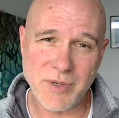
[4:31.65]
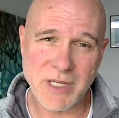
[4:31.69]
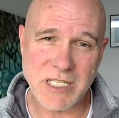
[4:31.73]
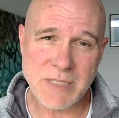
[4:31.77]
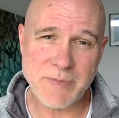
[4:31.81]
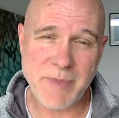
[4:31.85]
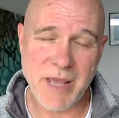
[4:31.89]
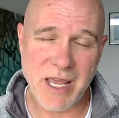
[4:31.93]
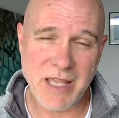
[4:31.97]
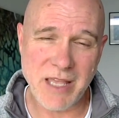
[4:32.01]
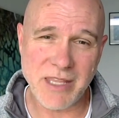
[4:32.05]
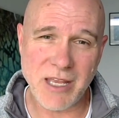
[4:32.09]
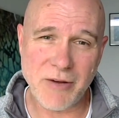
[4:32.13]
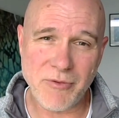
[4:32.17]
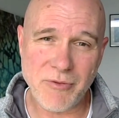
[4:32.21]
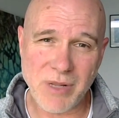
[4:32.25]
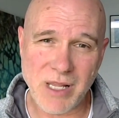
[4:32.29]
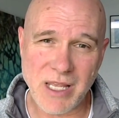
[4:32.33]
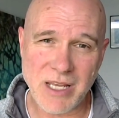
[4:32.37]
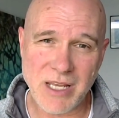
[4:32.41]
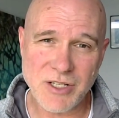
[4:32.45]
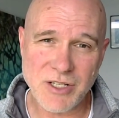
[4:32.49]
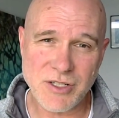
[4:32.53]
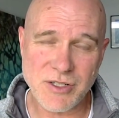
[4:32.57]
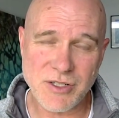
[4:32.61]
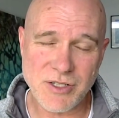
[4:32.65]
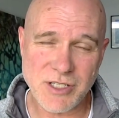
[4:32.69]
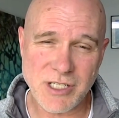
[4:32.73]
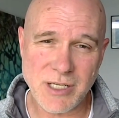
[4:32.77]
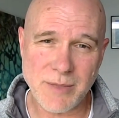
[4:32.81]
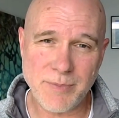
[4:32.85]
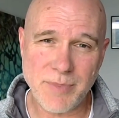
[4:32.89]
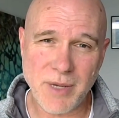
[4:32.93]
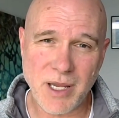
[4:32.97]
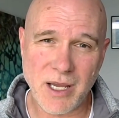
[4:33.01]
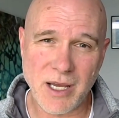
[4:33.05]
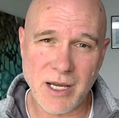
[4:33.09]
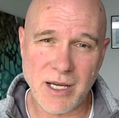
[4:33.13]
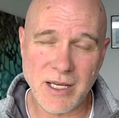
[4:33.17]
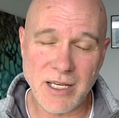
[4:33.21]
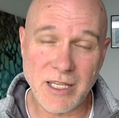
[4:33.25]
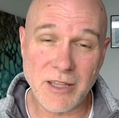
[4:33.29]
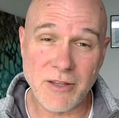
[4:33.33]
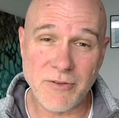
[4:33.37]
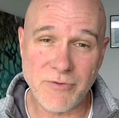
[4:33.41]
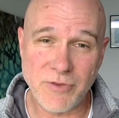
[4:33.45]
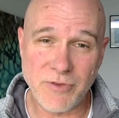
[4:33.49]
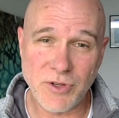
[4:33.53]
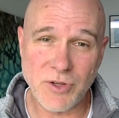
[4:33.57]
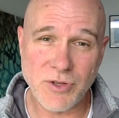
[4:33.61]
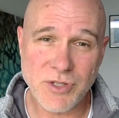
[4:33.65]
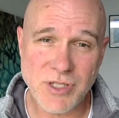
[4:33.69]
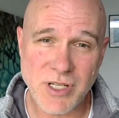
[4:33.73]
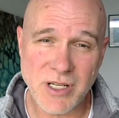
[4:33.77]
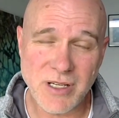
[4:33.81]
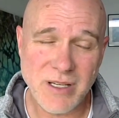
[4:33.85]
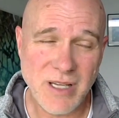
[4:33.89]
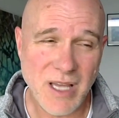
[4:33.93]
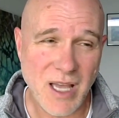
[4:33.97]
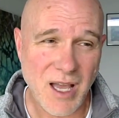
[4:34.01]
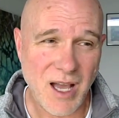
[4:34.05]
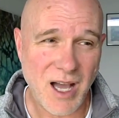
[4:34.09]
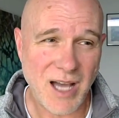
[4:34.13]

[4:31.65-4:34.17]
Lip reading: expand that relationship in the future.